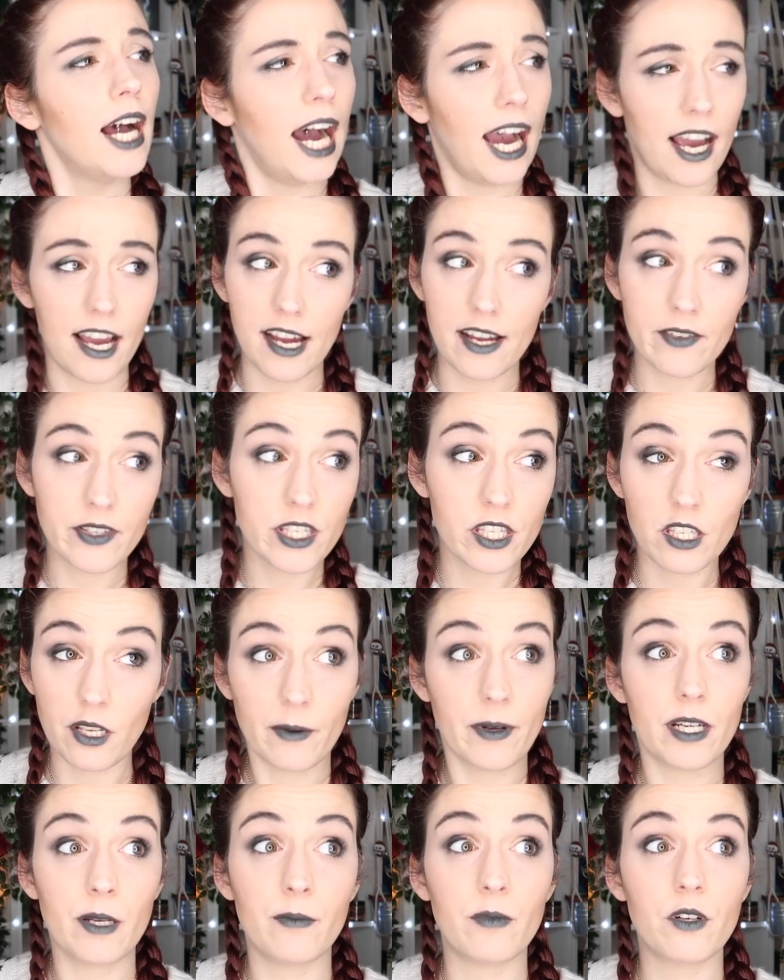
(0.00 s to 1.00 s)
I have
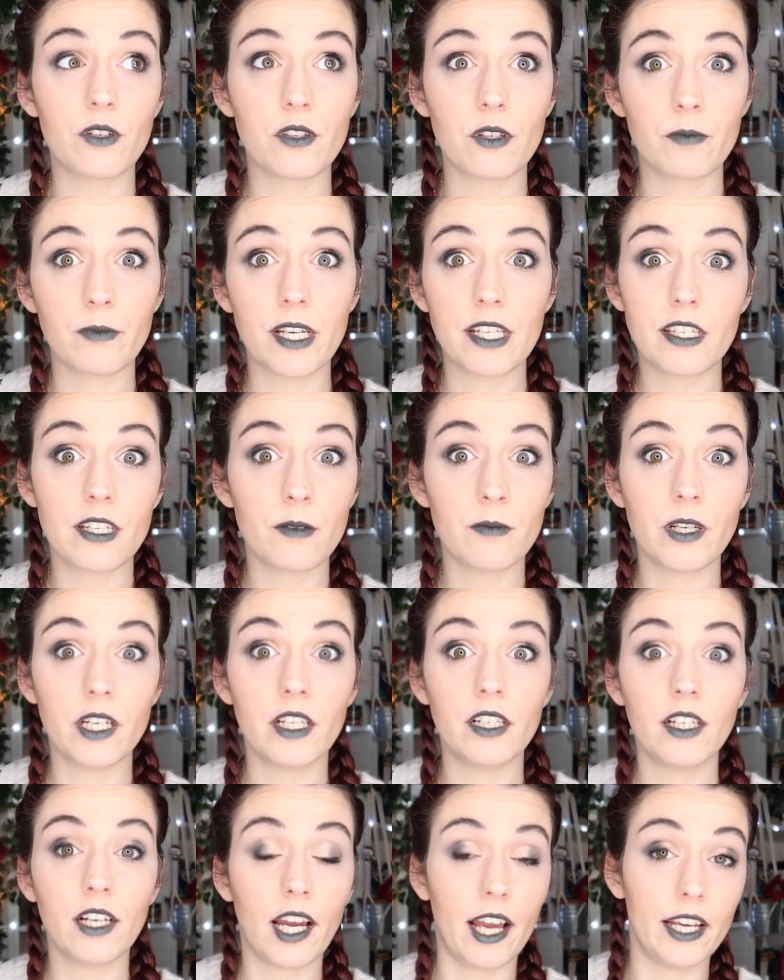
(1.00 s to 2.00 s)
so many books on my
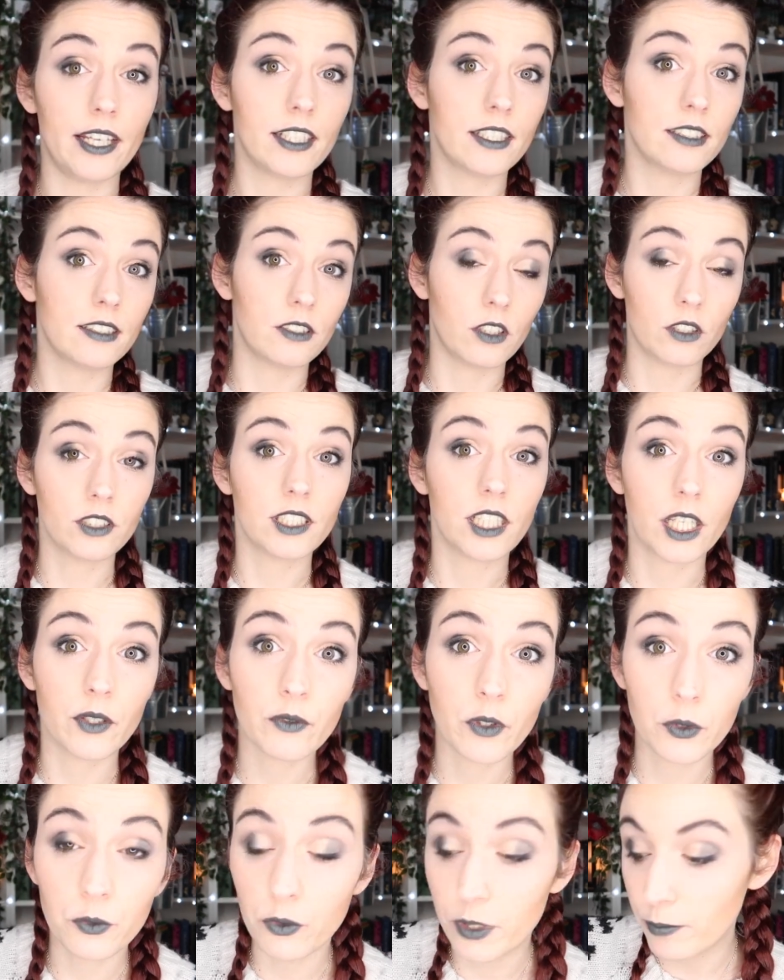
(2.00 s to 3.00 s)
TBR, I don't
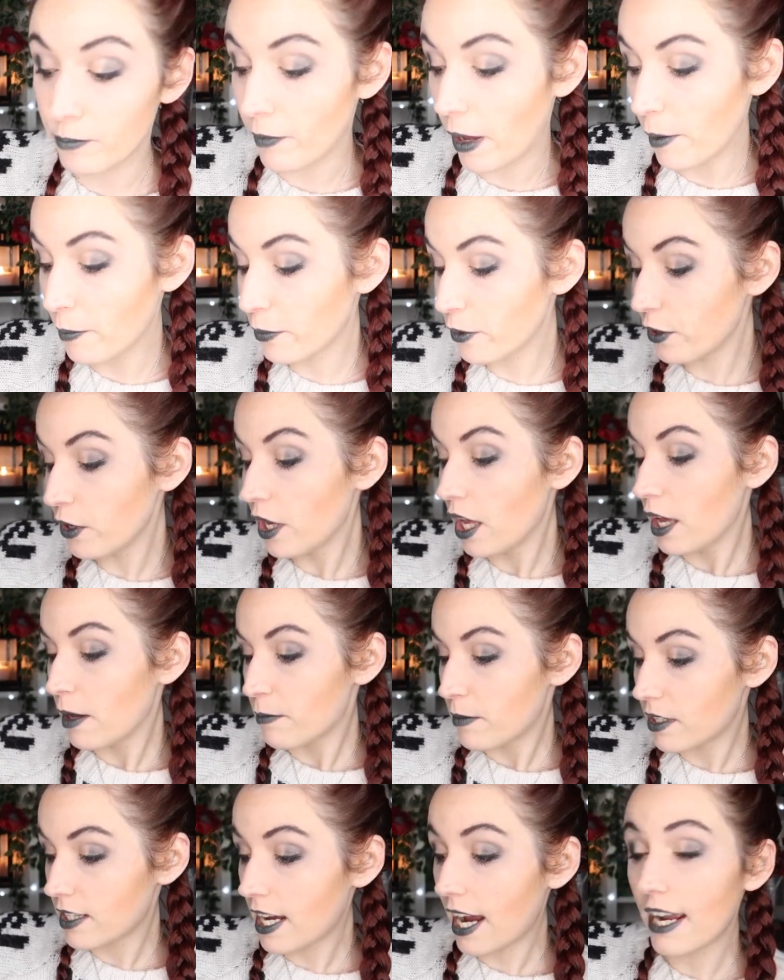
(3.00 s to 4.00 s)
even remember.
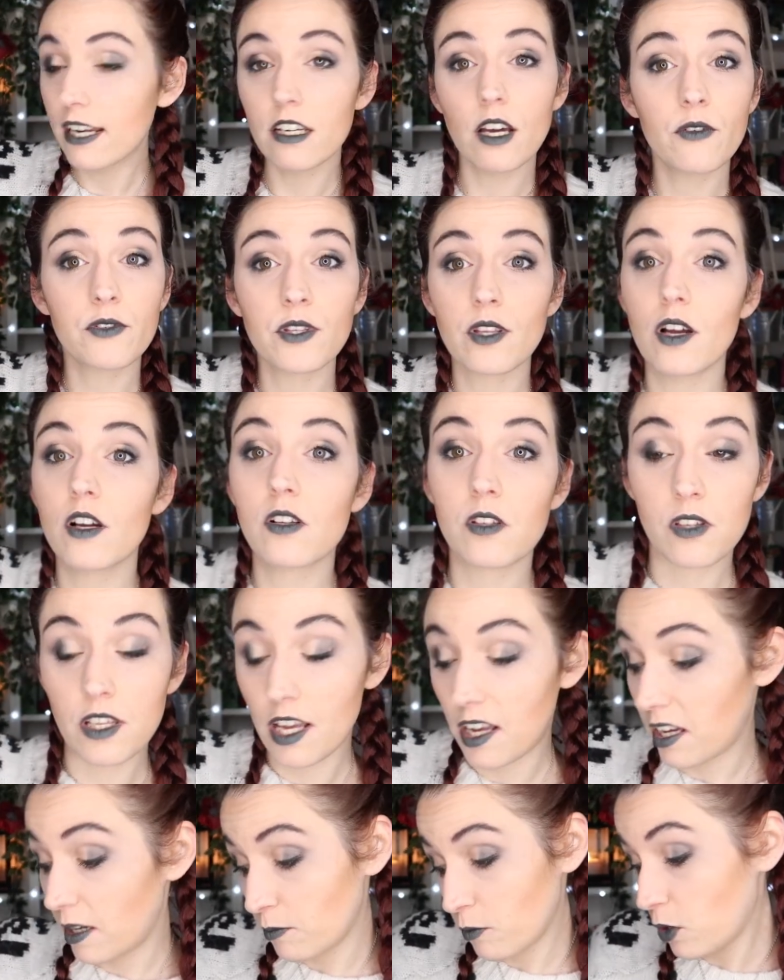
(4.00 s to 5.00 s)
But I love socks.
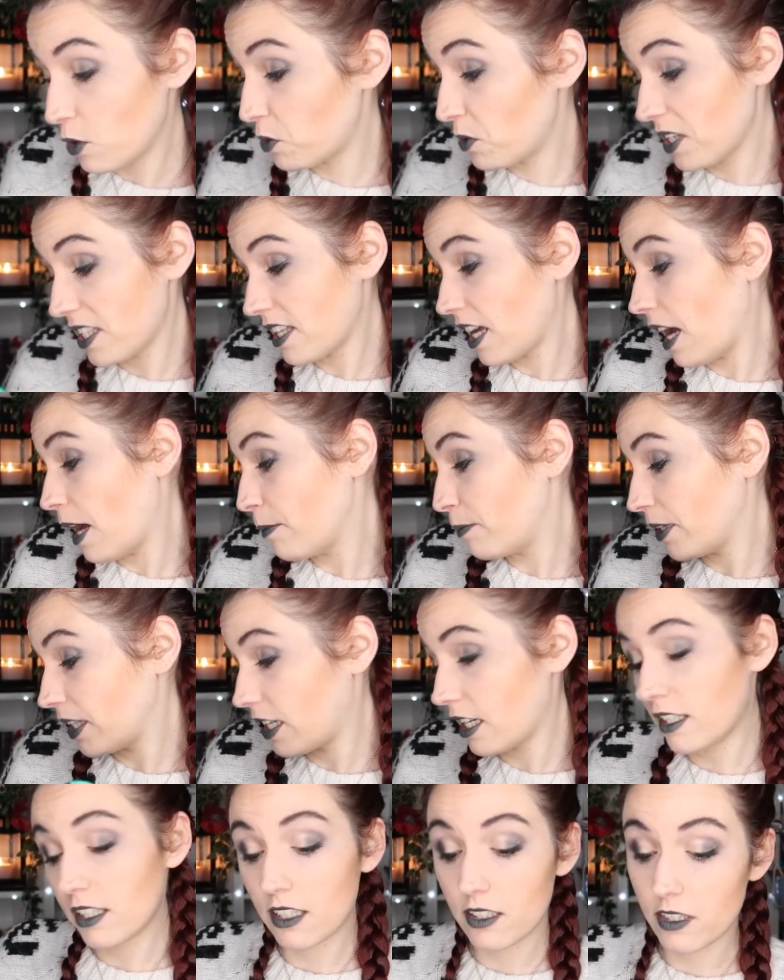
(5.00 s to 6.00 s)
I'm always happy
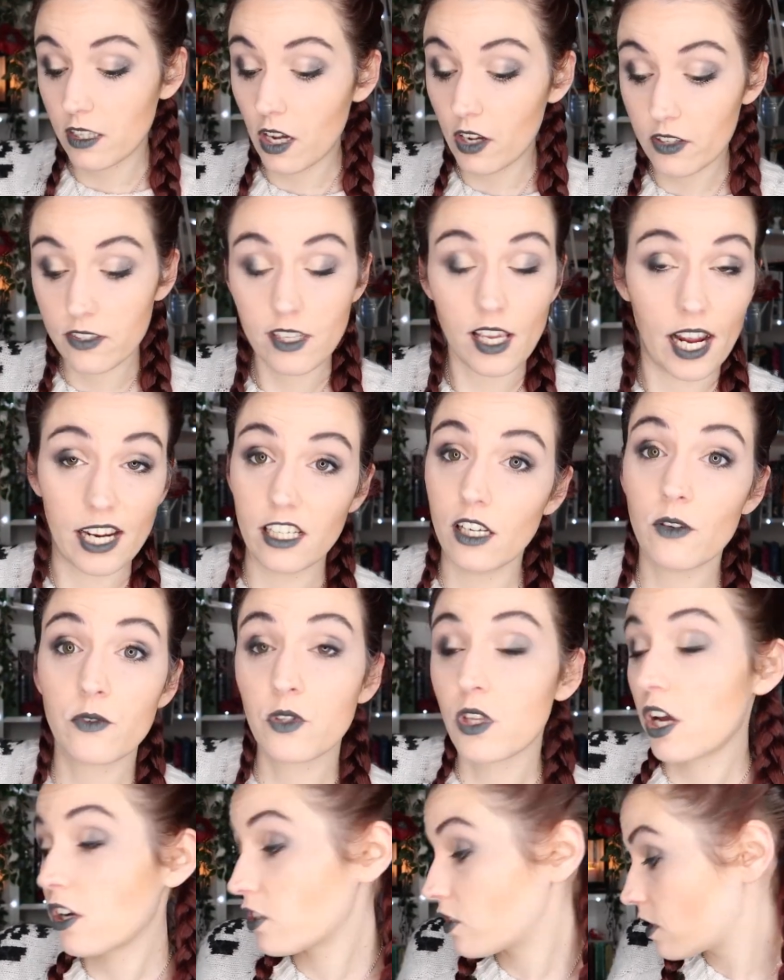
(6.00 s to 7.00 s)
getting socks. I love
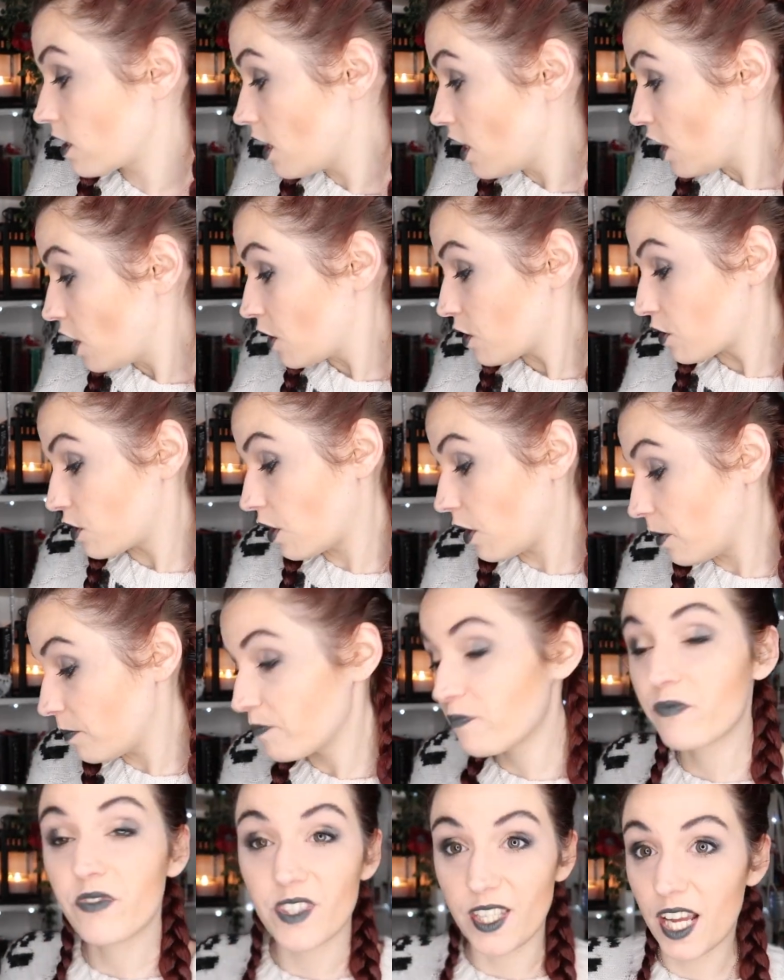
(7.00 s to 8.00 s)
socks. So
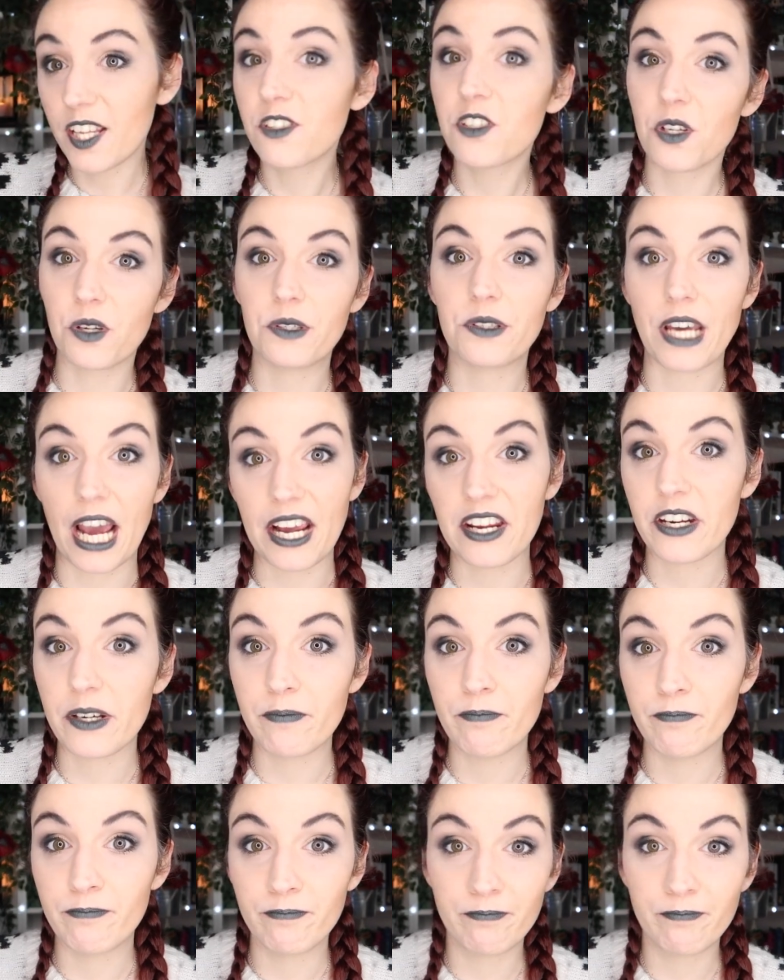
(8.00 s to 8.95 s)
that's a good item.